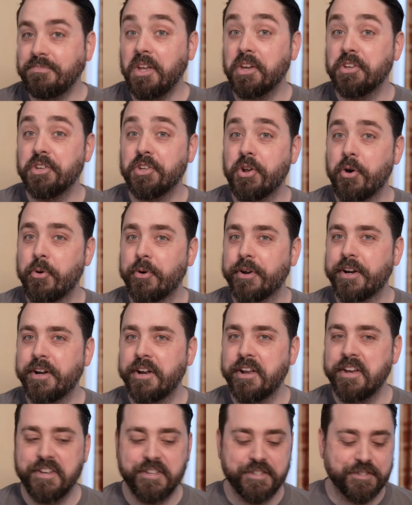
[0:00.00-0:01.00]
You know what it
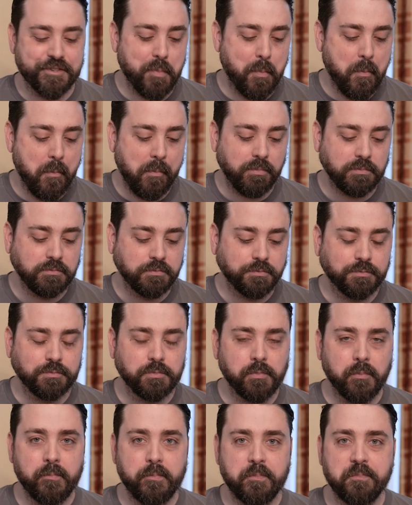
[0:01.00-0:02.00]
is?
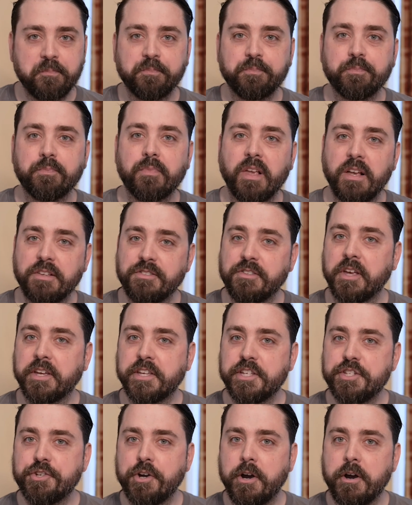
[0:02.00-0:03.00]
It's
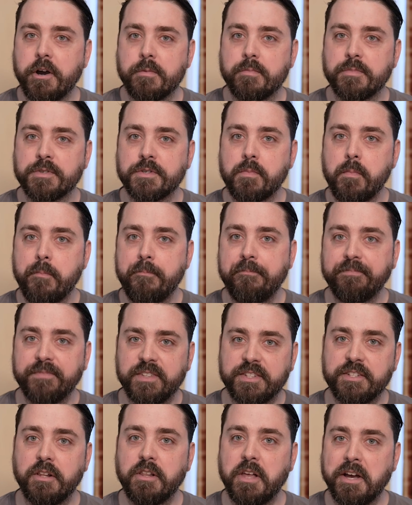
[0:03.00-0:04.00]
Lucky Charms.
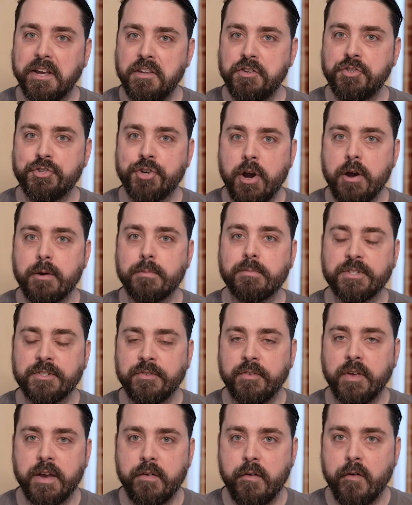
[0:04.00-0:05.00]
It's a Lucky Charms
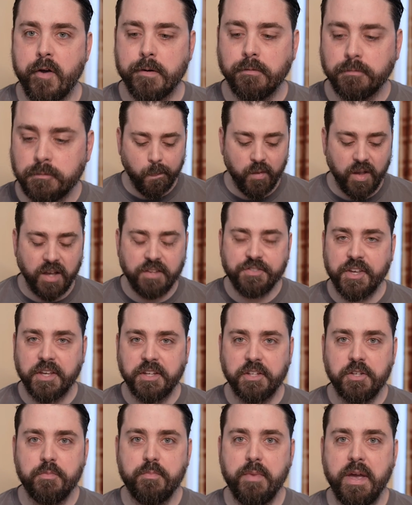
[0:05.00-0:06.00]
flavor. It's
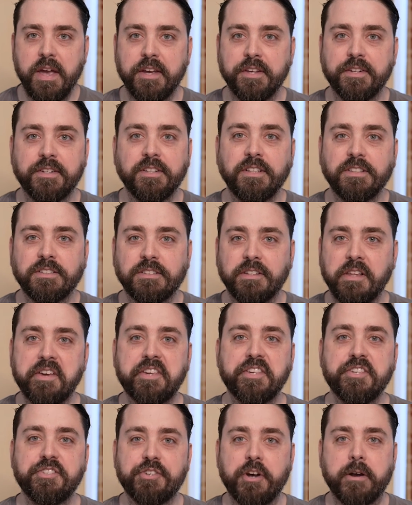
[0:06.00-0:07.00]
like you made
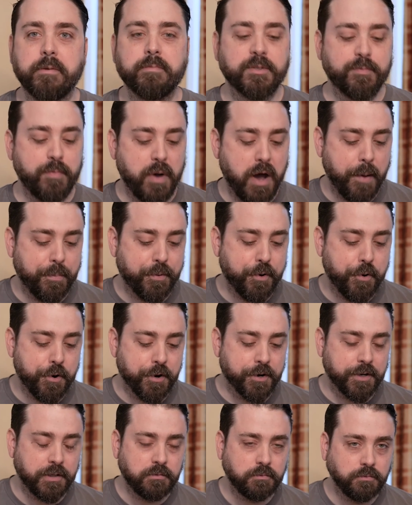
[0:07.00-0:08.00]
Lucky Charms
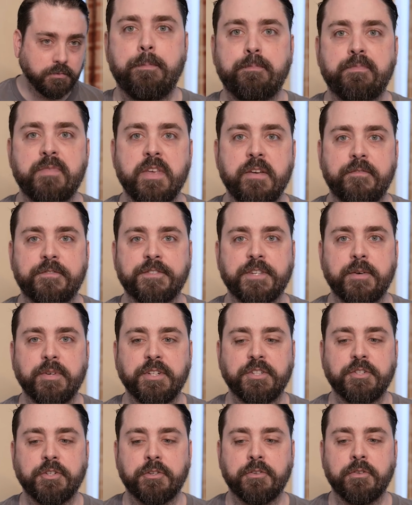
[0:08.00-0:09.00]
popcorn. If
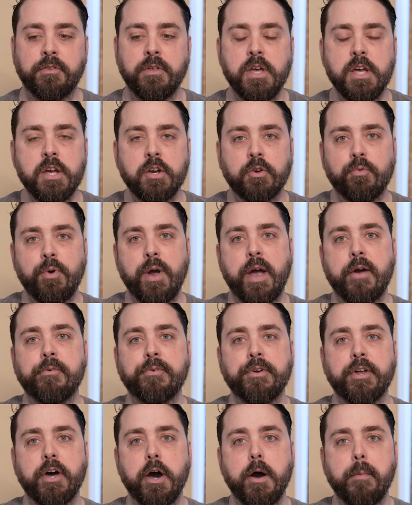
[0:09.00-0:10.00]
somebody took
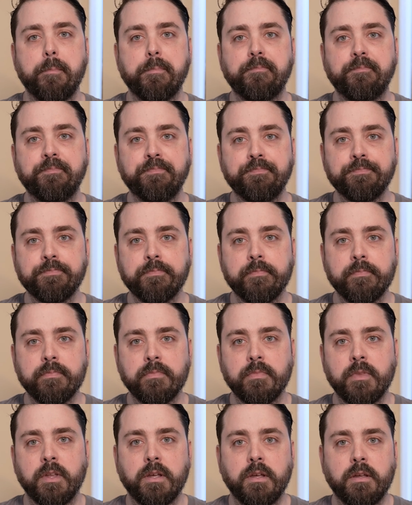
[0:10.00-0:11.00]
ground up
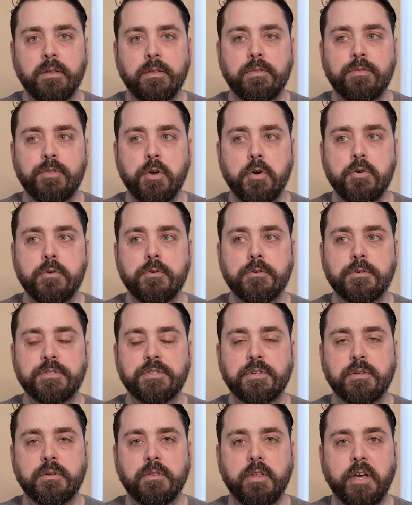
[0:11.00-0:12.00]

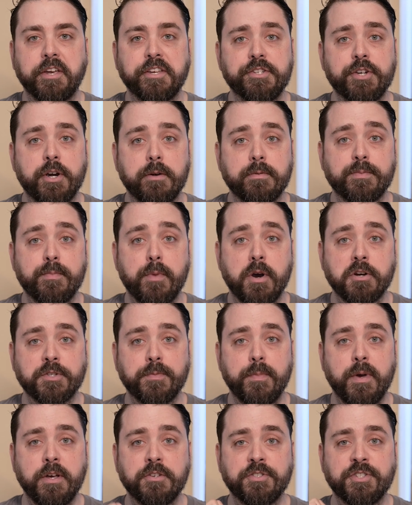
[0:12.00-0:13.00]
those Lucky Charms
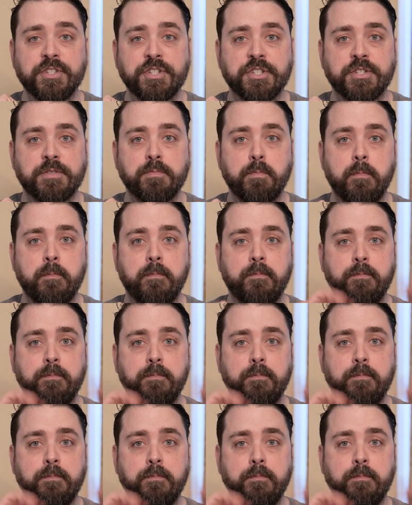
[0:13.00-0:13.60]
marshmallows and just